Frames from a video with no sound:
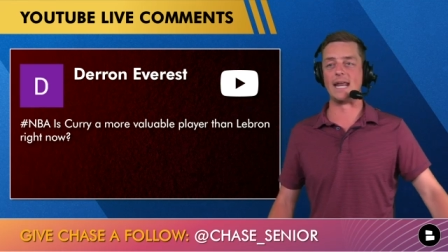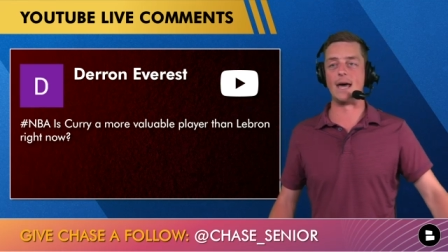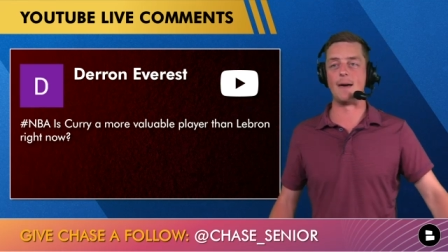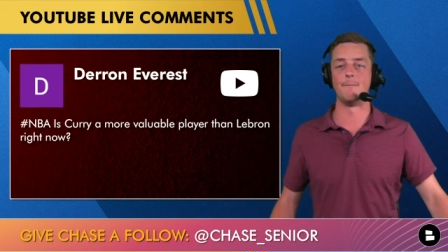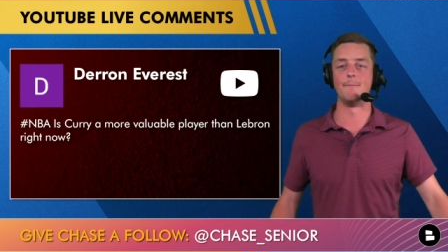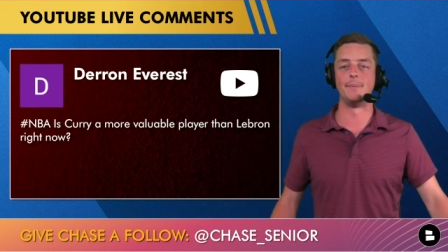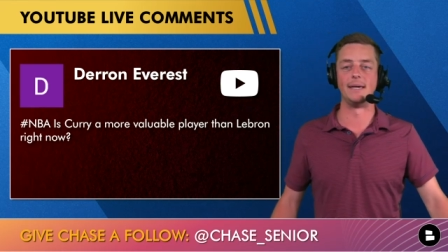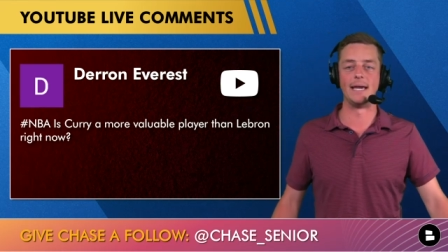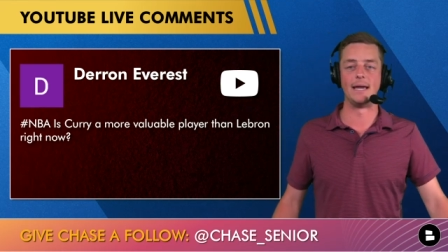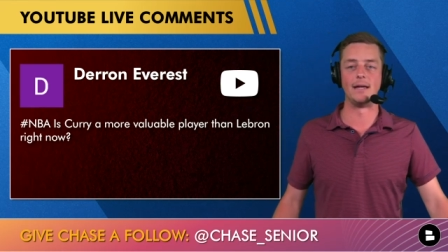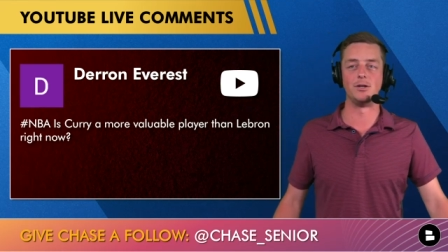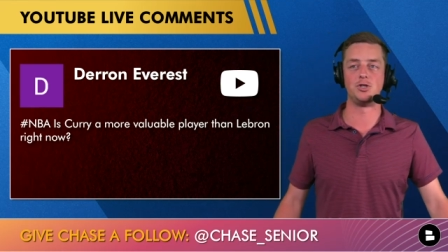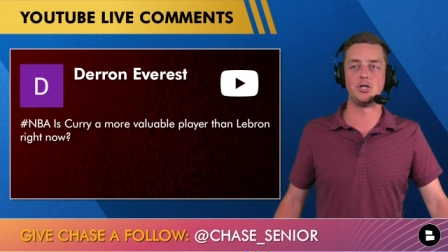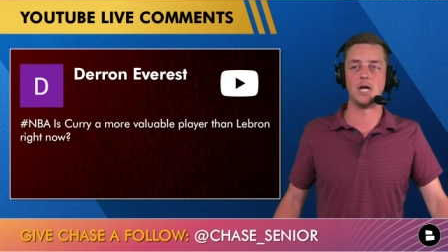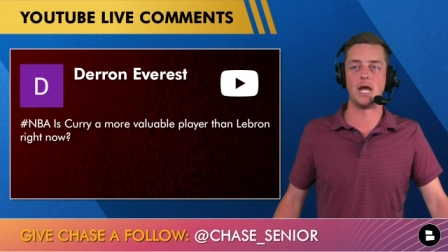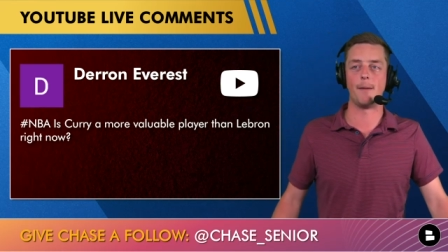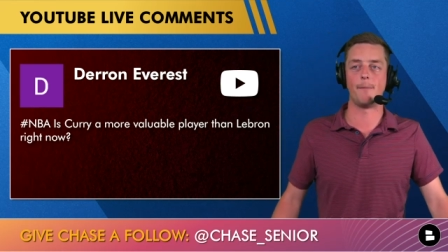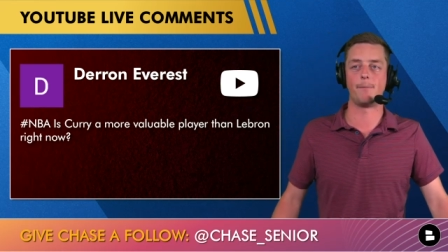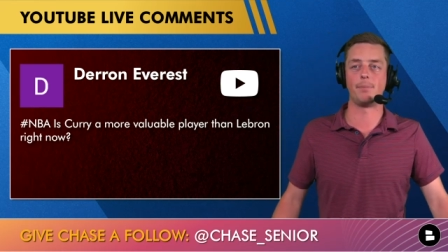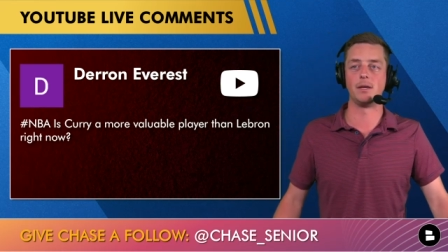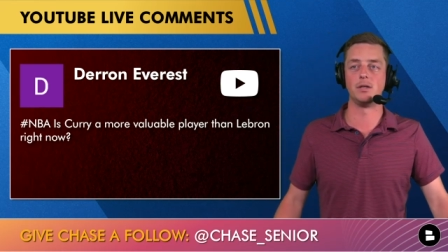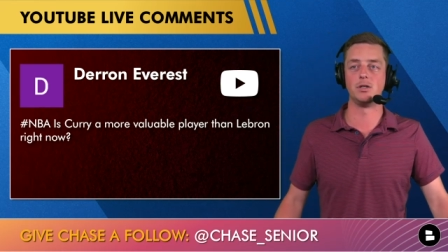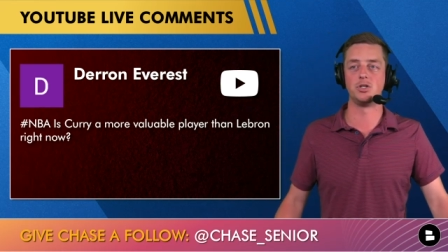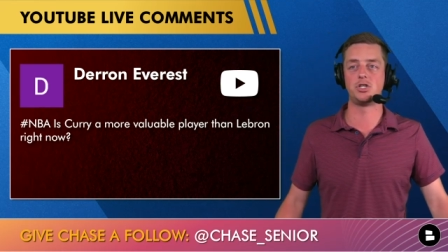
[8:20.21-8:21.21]
NBA
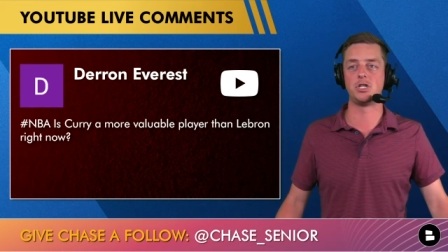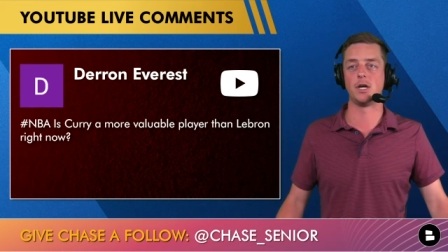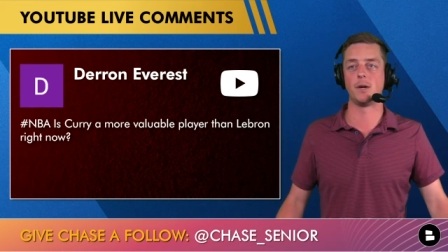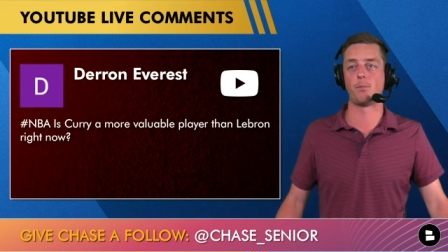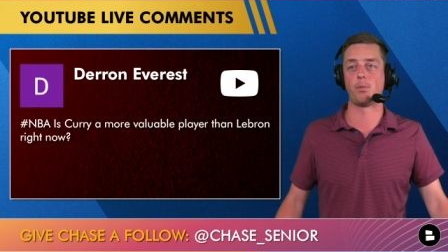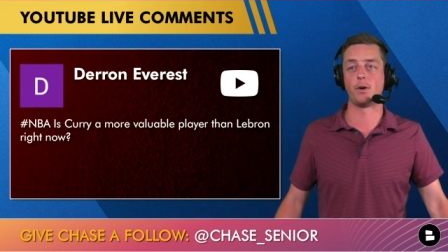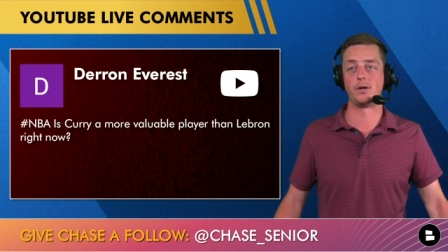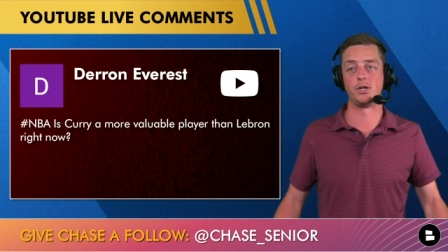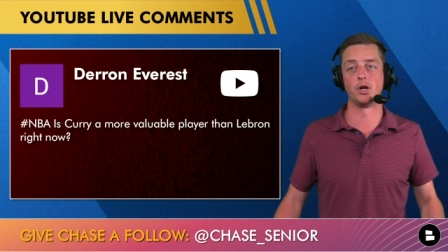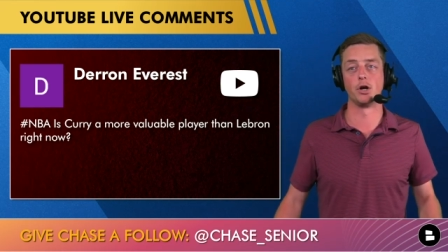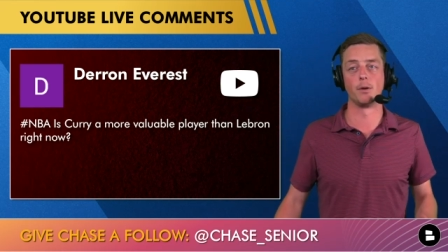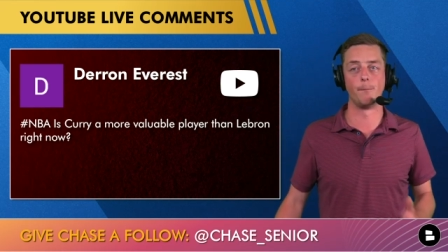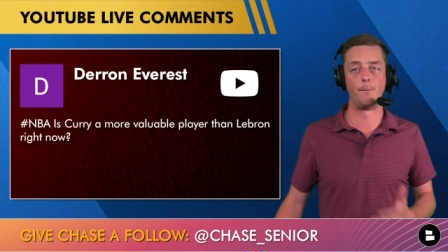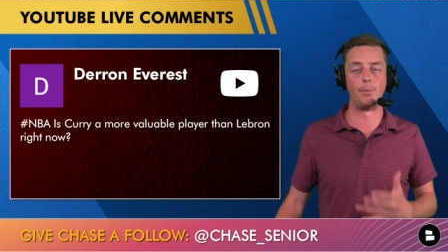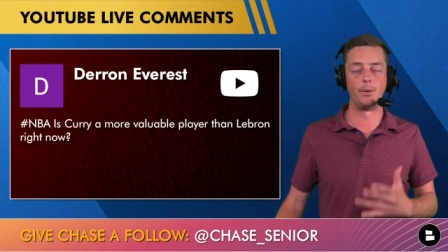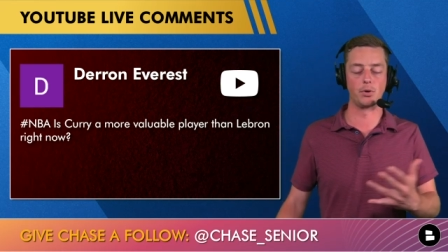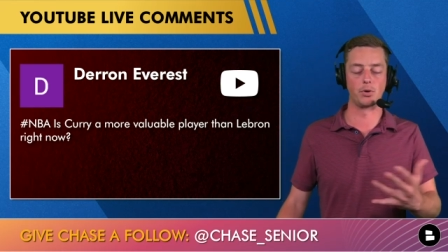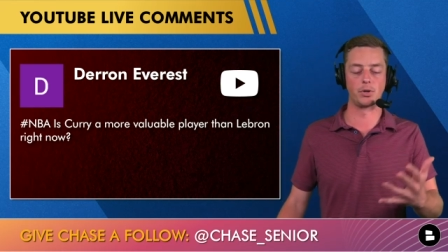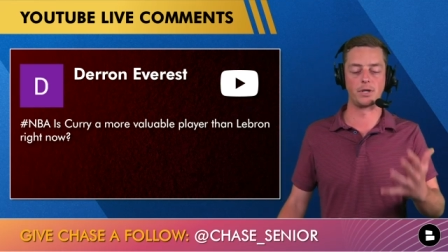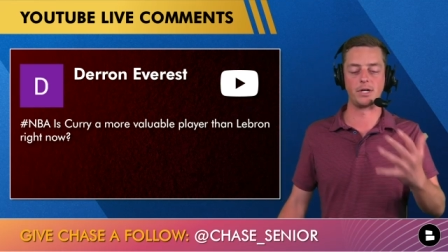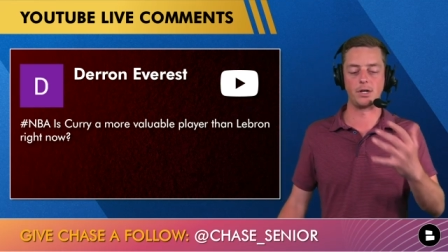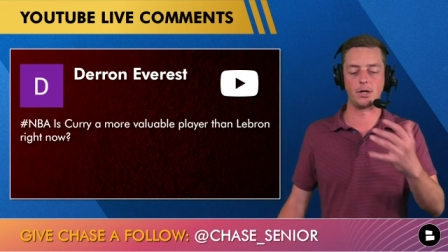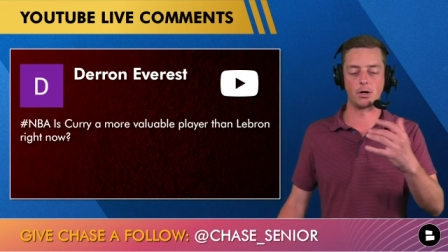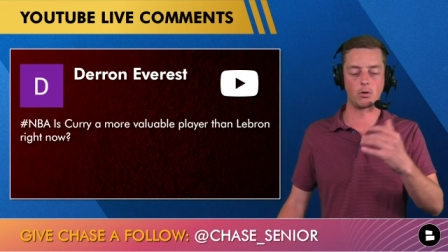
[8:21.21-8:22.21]
championship when you're
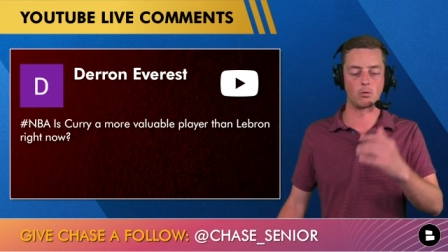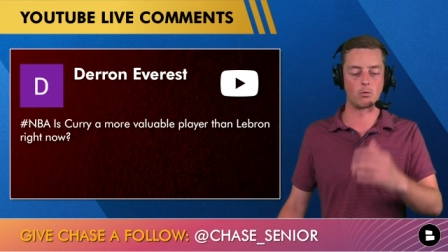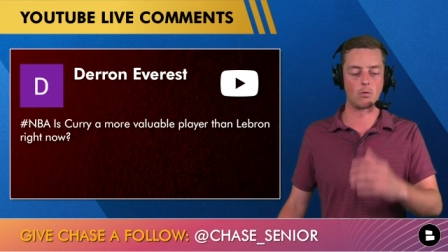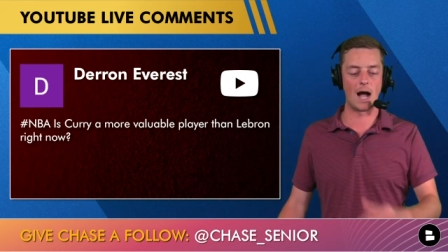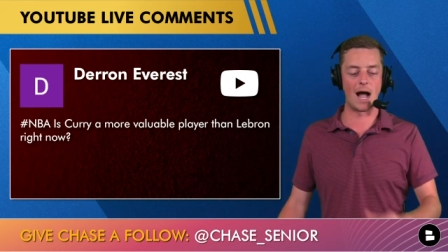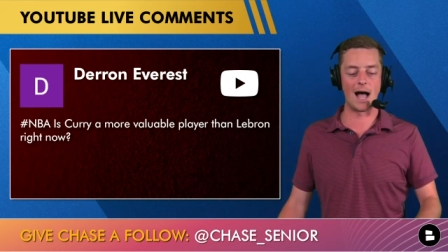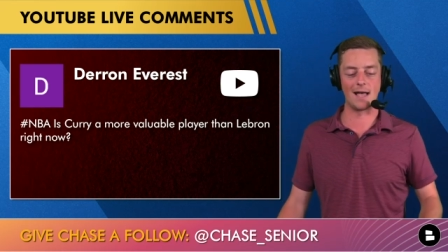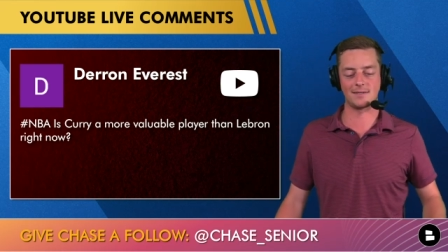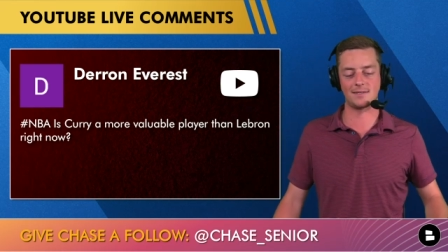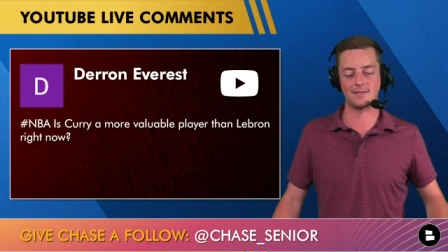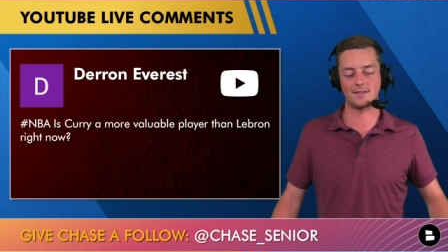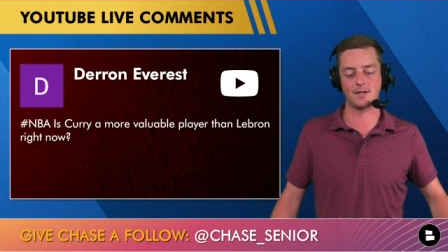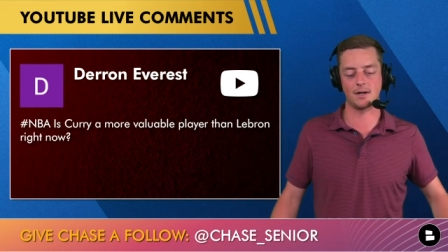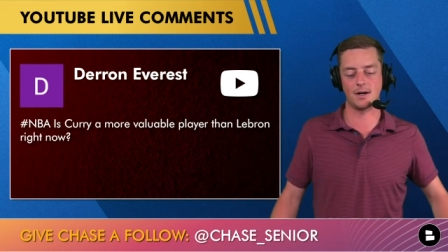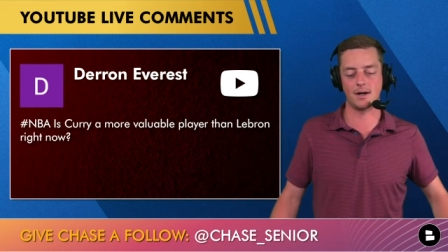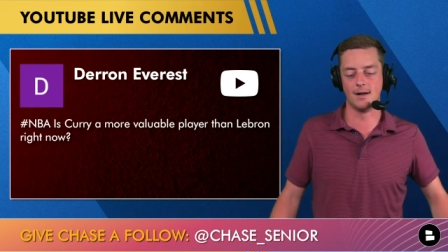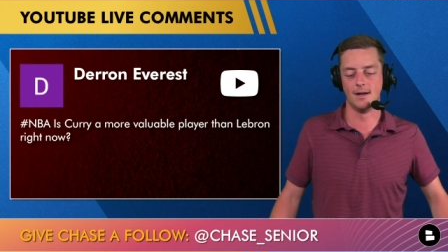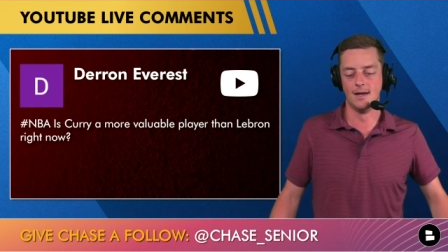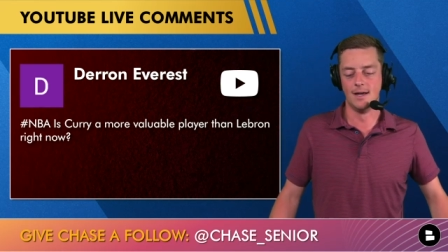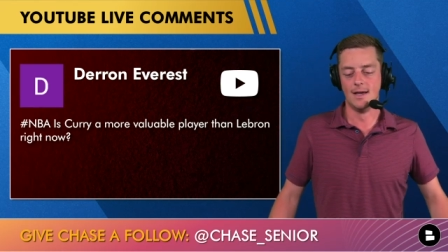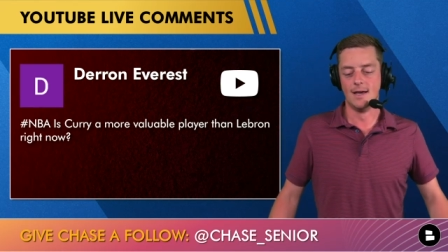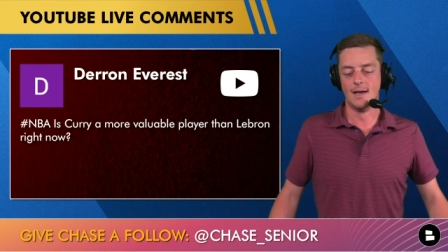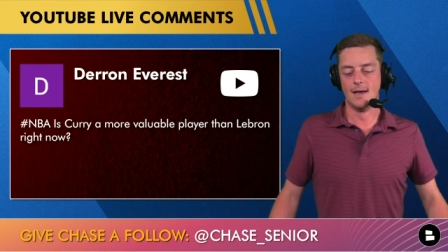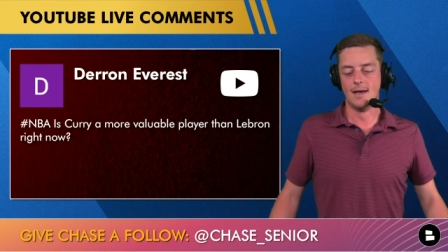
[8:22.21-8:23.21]
building your roster.